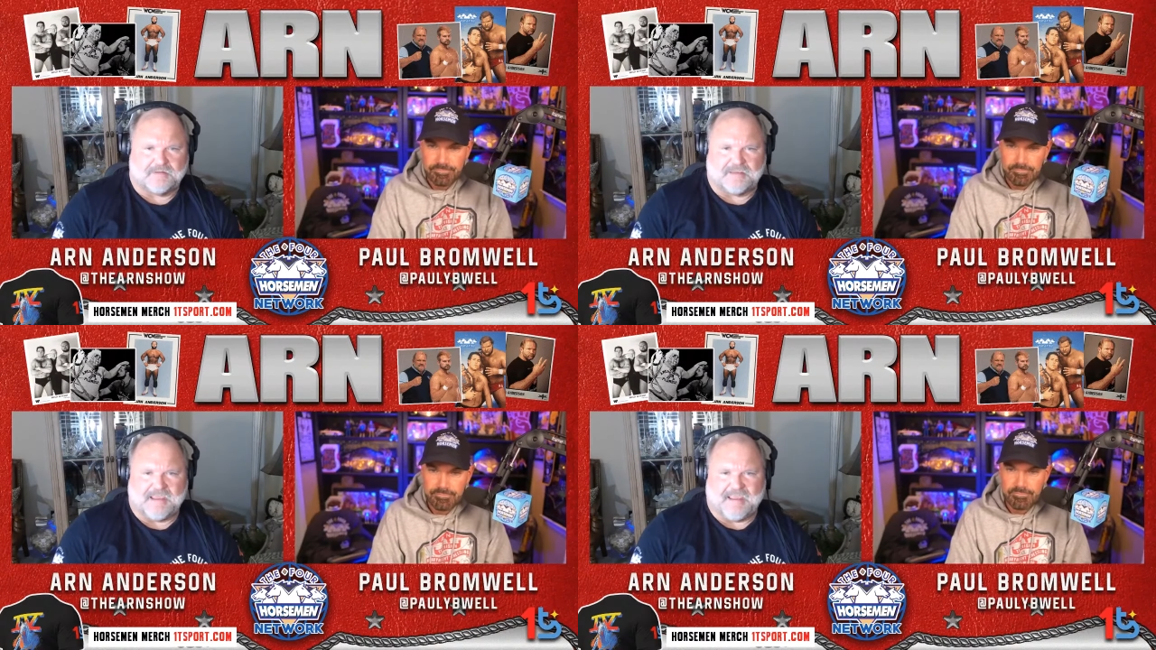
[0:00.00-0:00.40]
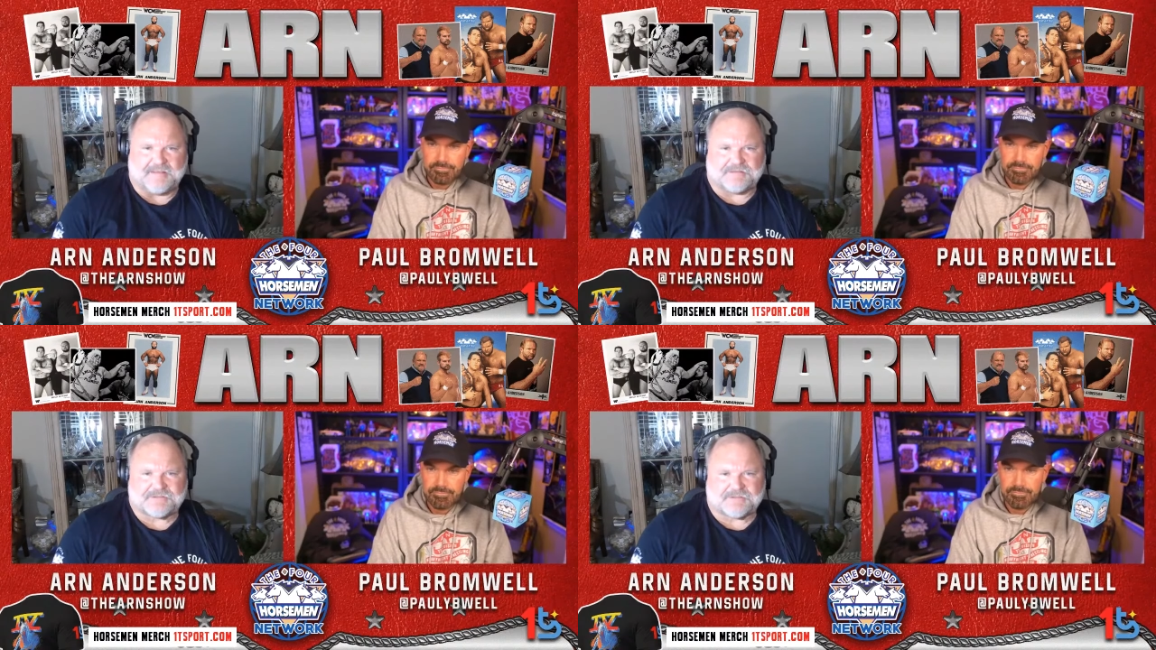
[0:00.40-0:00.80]

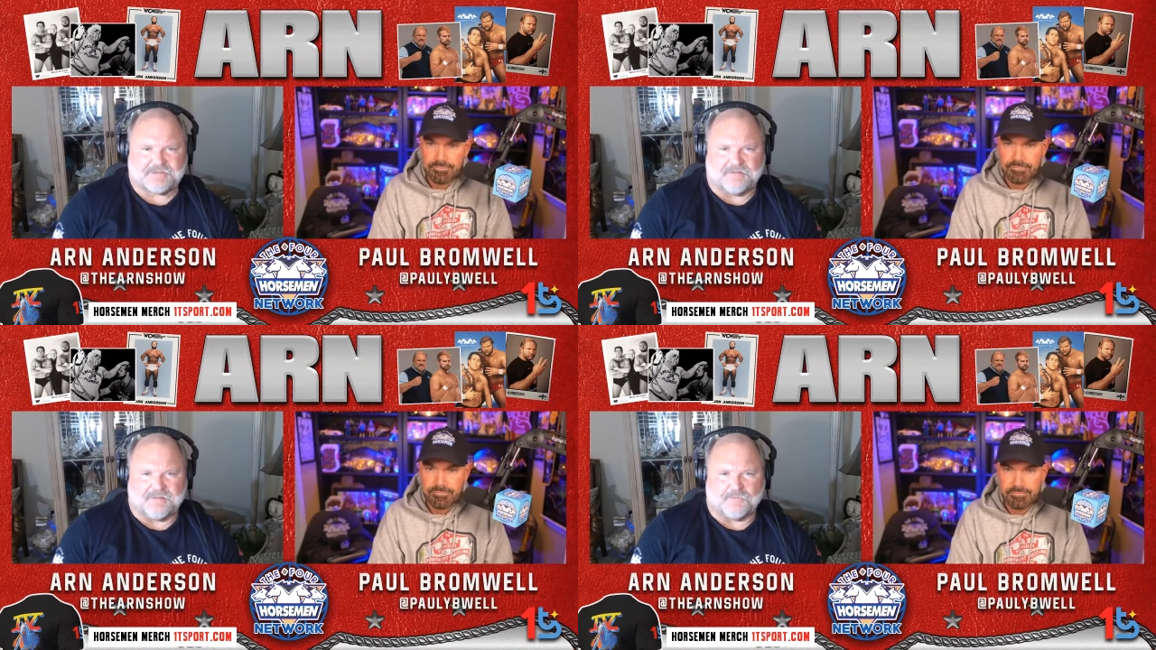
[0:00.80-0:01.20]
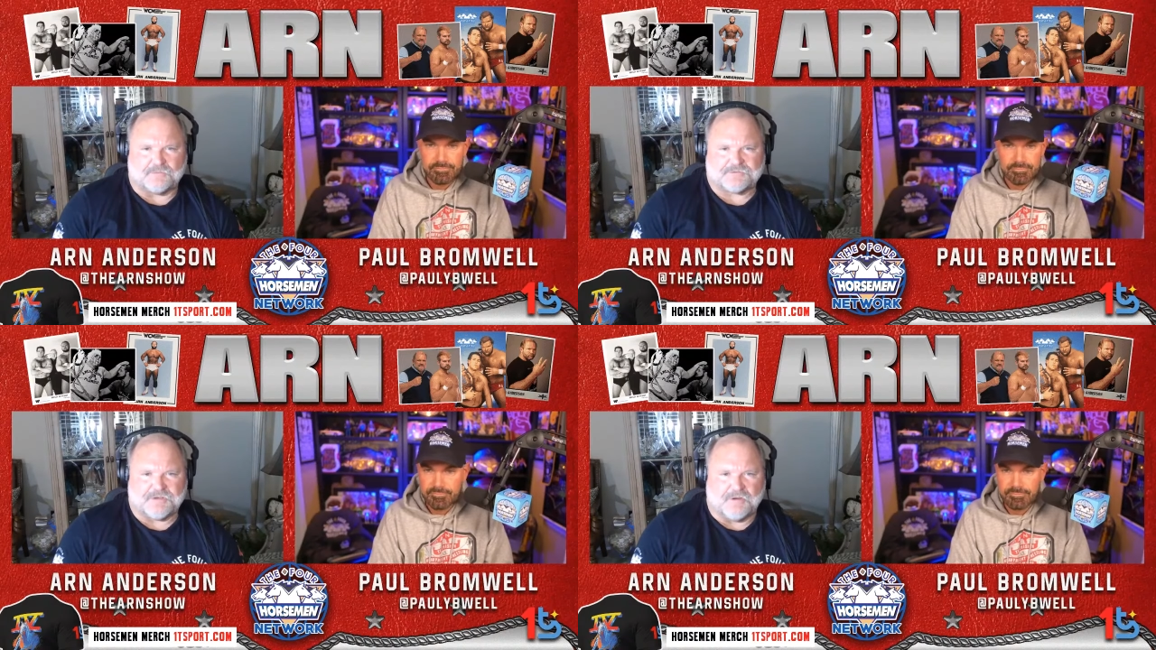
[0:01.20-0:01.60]
Speaker 1: gates, there
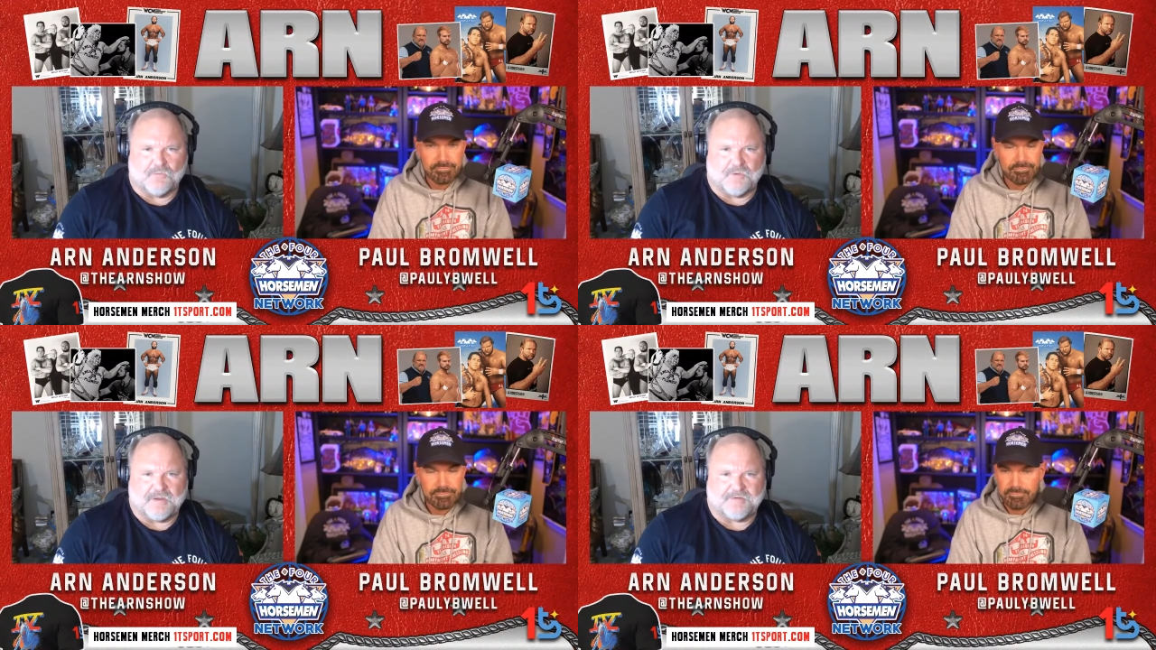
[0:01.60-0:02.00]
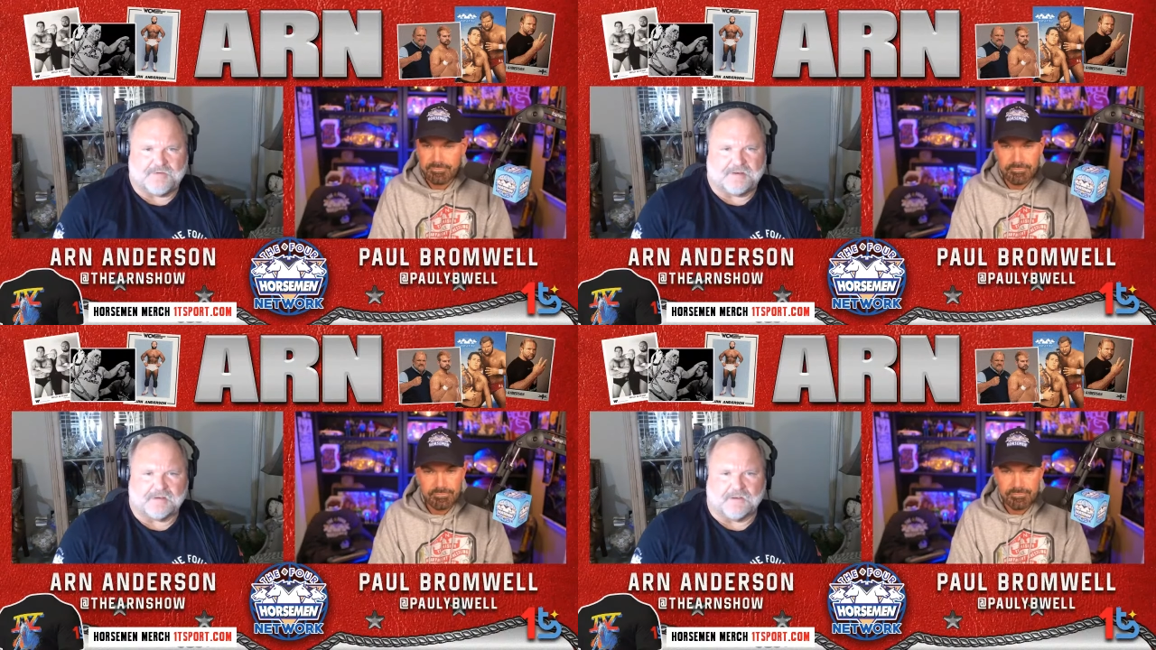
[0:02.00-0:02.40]
was no way
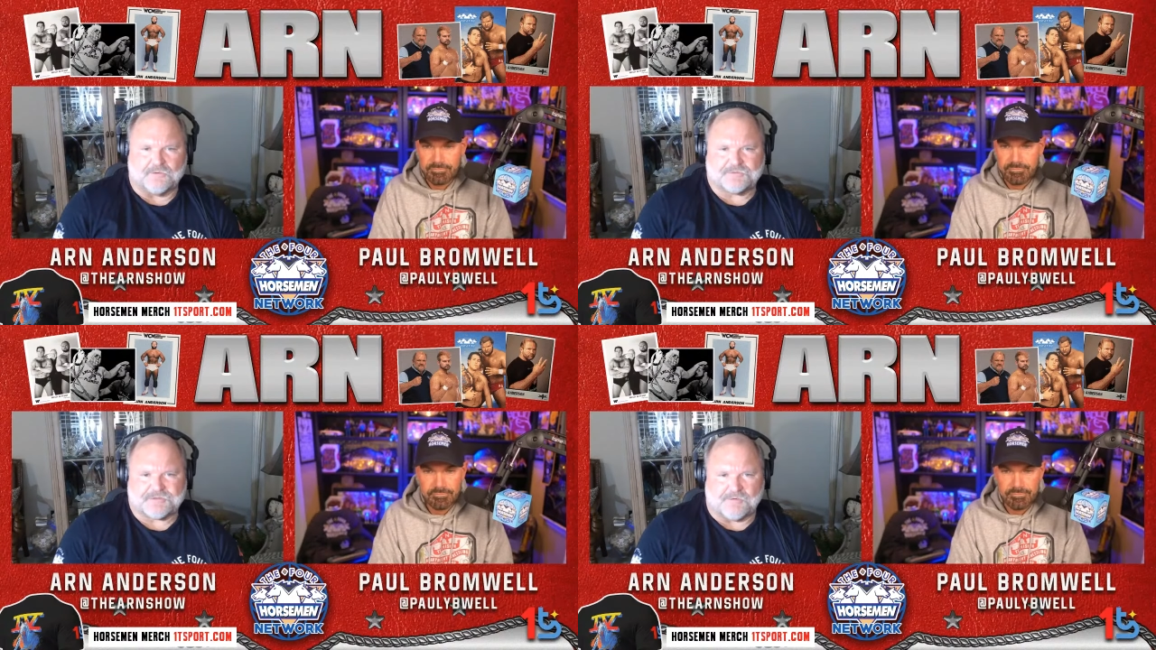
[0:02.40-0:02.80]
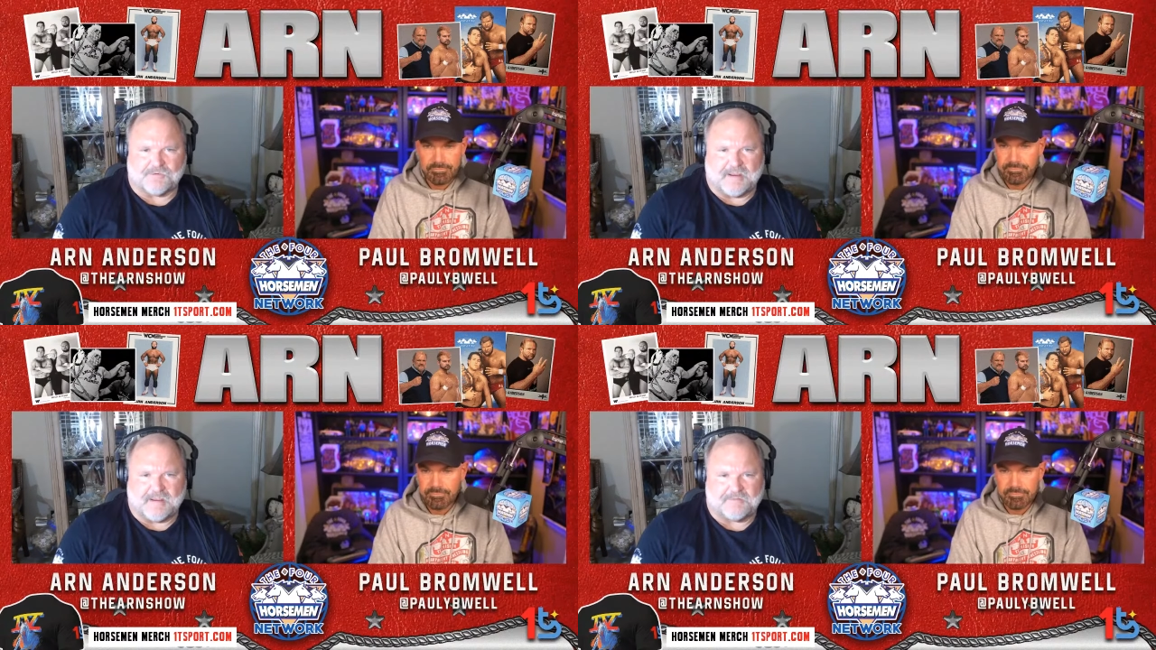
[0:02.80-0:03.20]
to enclose the
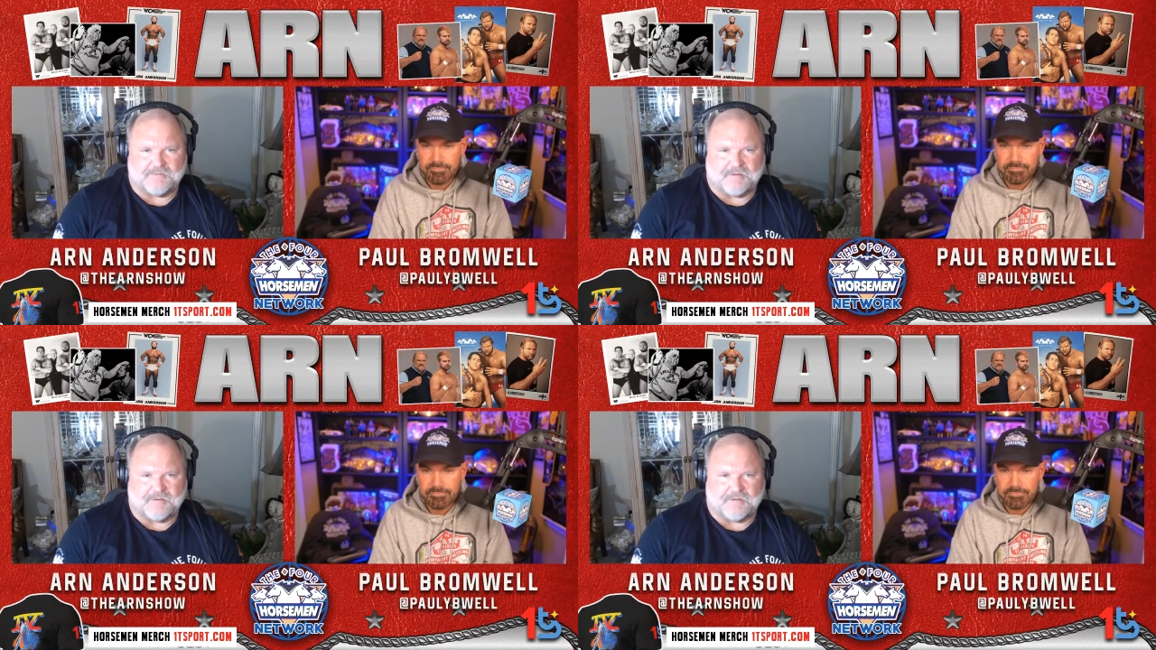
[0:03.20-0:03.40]
crowd.